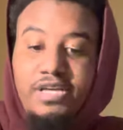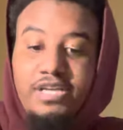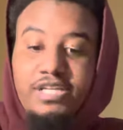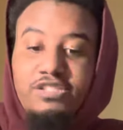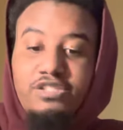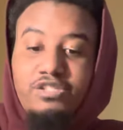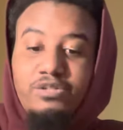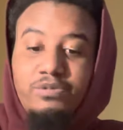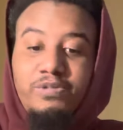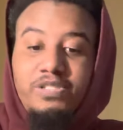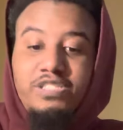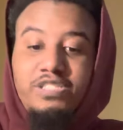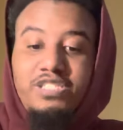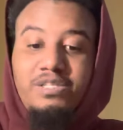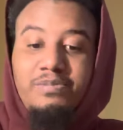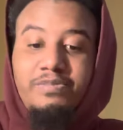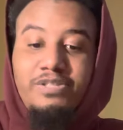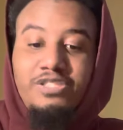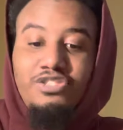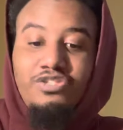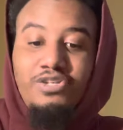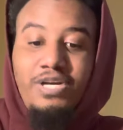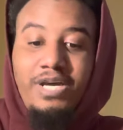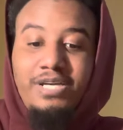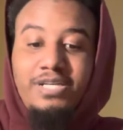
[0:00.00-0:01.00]
intuition been
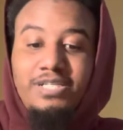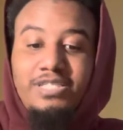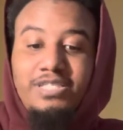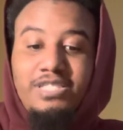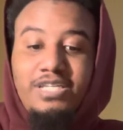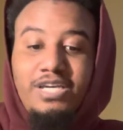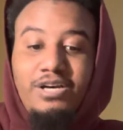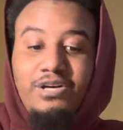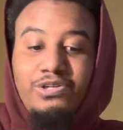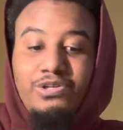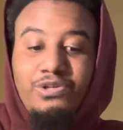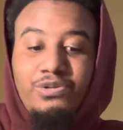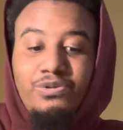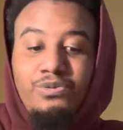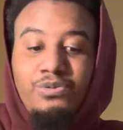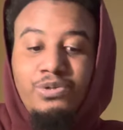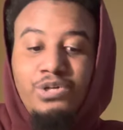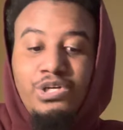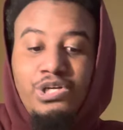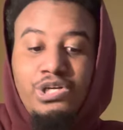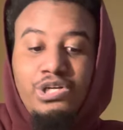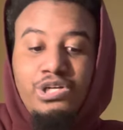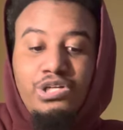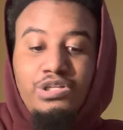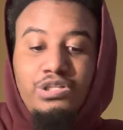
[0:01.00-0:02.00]
trying to tell you?
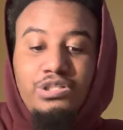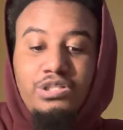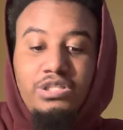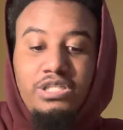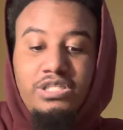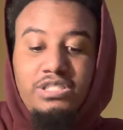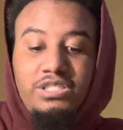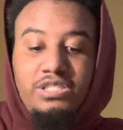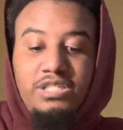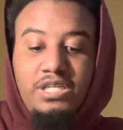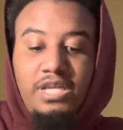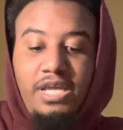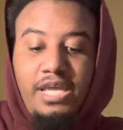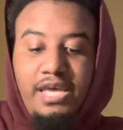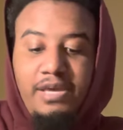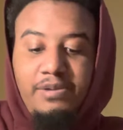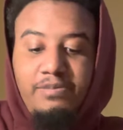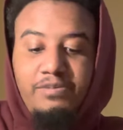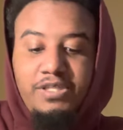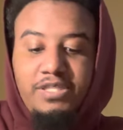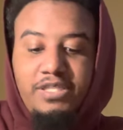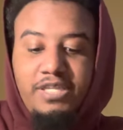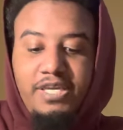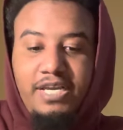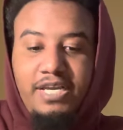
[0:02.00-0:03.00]
This, again,
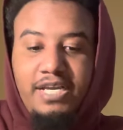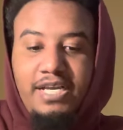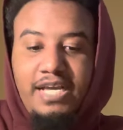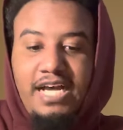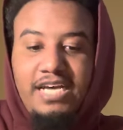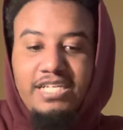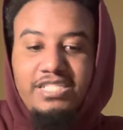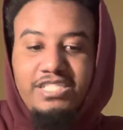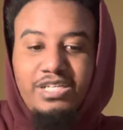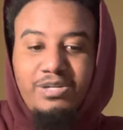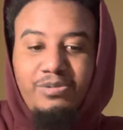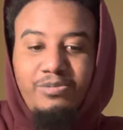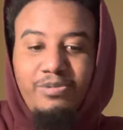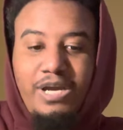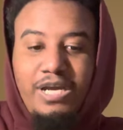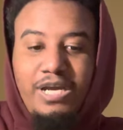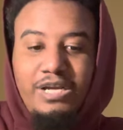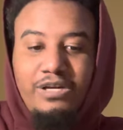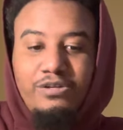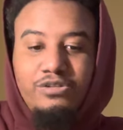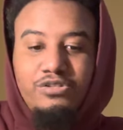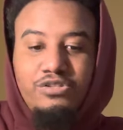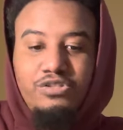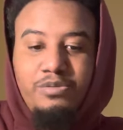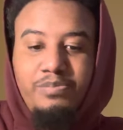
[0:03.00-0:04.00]
with the Akashic
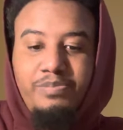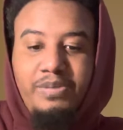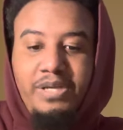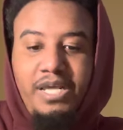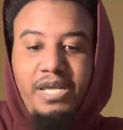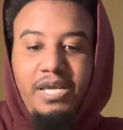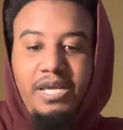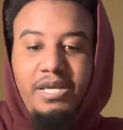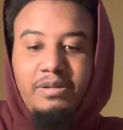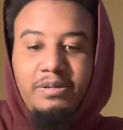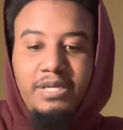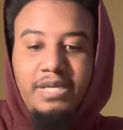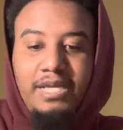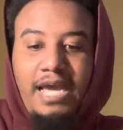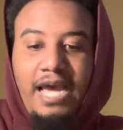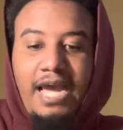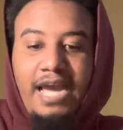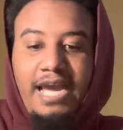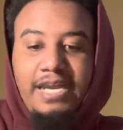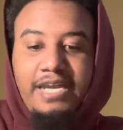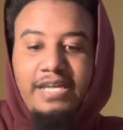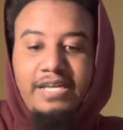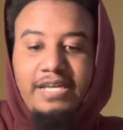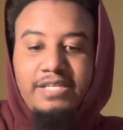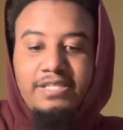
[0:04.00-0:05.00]
Records, you're being
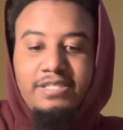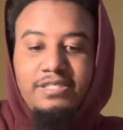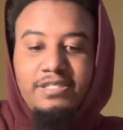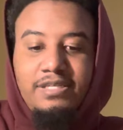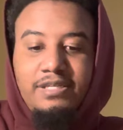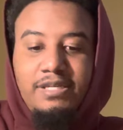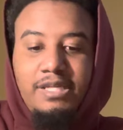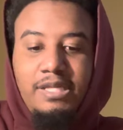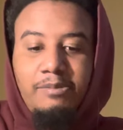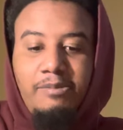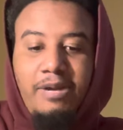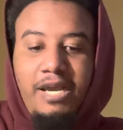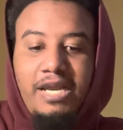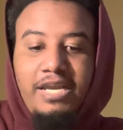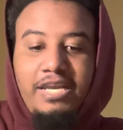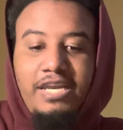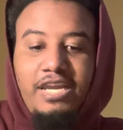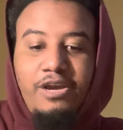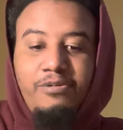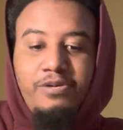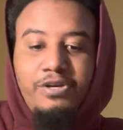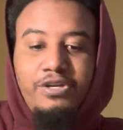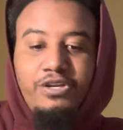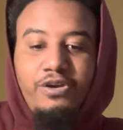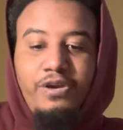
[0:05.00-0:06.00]
guided right
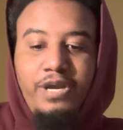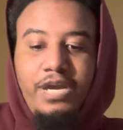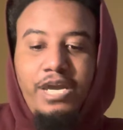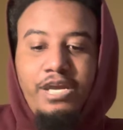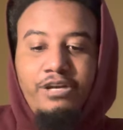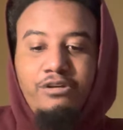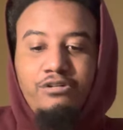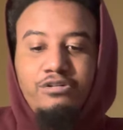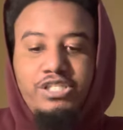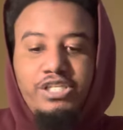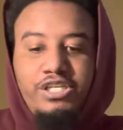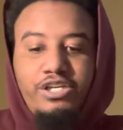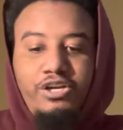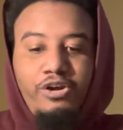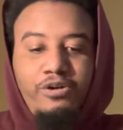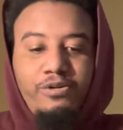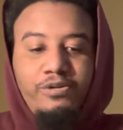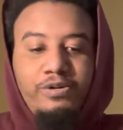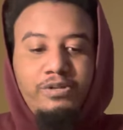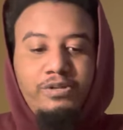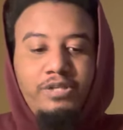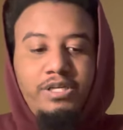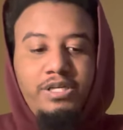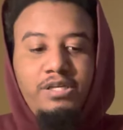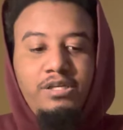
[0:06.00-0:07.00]
now in your energy
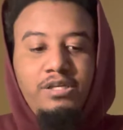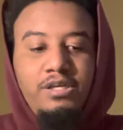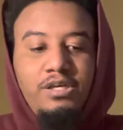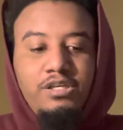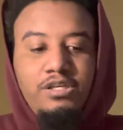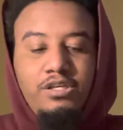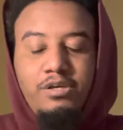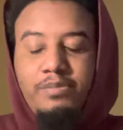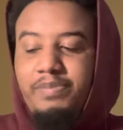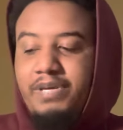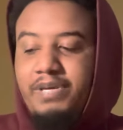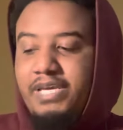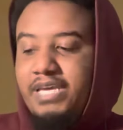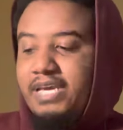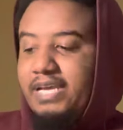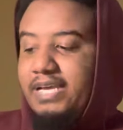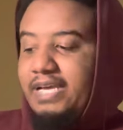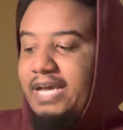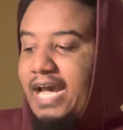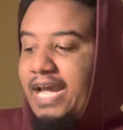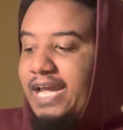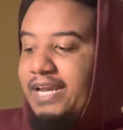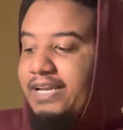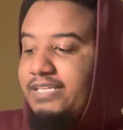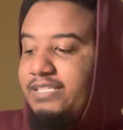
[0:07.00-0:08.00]
currently you're being
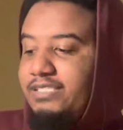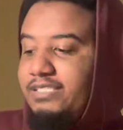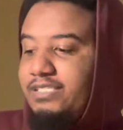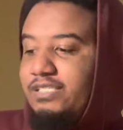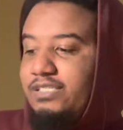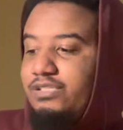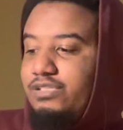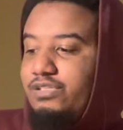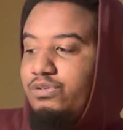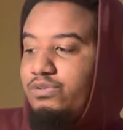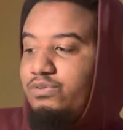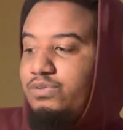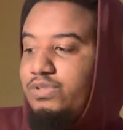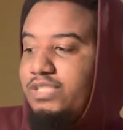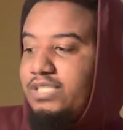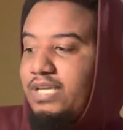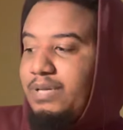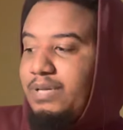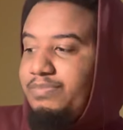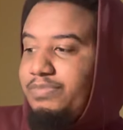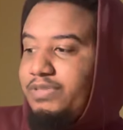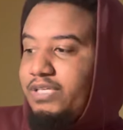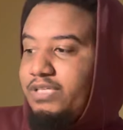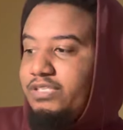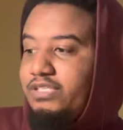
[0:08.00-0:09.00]
guided to do
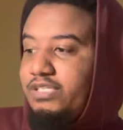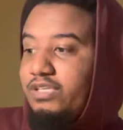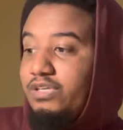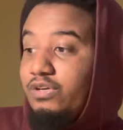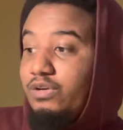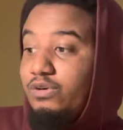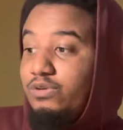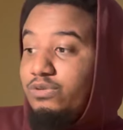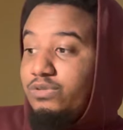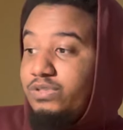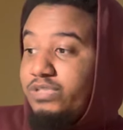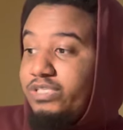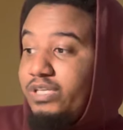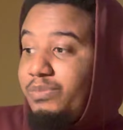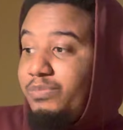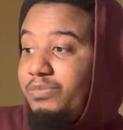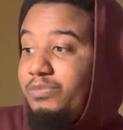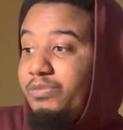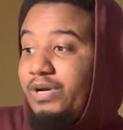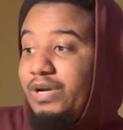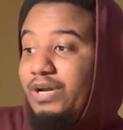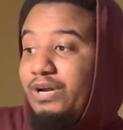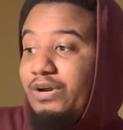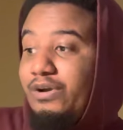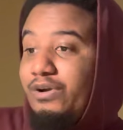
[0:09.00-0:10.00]
something, to go
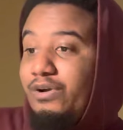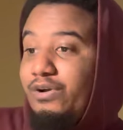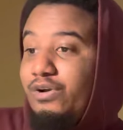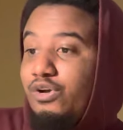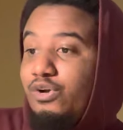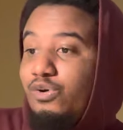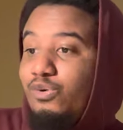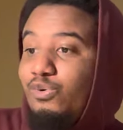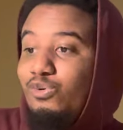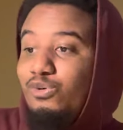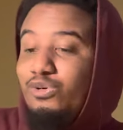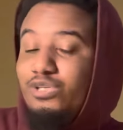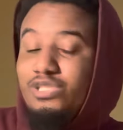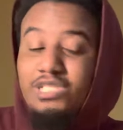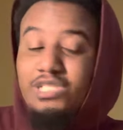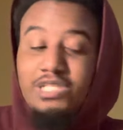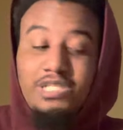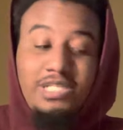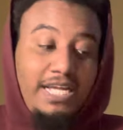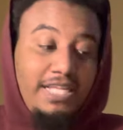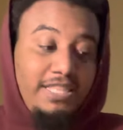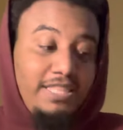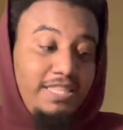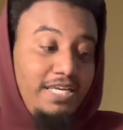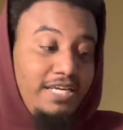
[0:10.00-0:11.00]
somewhere, or to
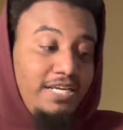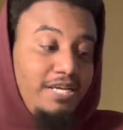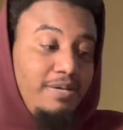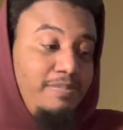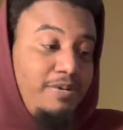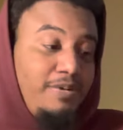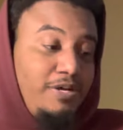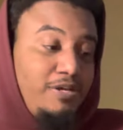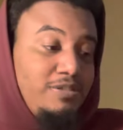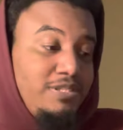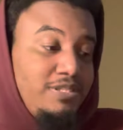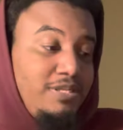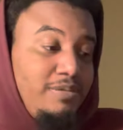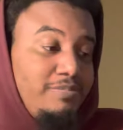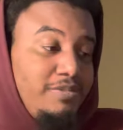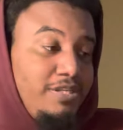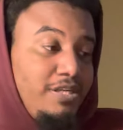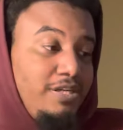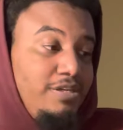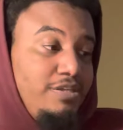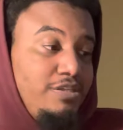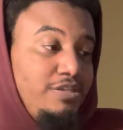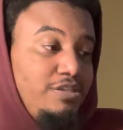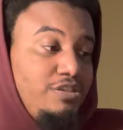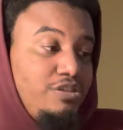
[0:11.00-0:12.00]
like think about
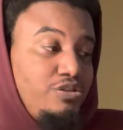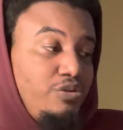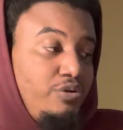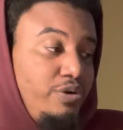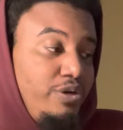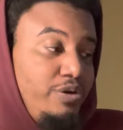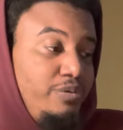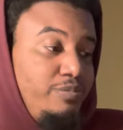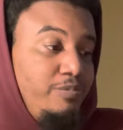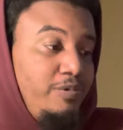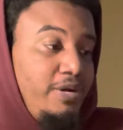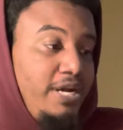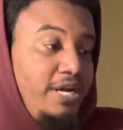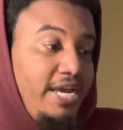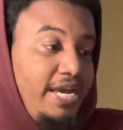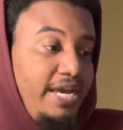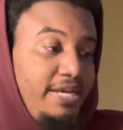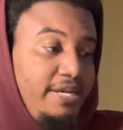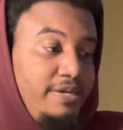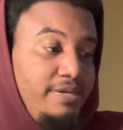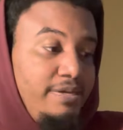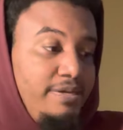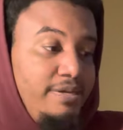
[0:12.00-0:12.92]
something in a certain way.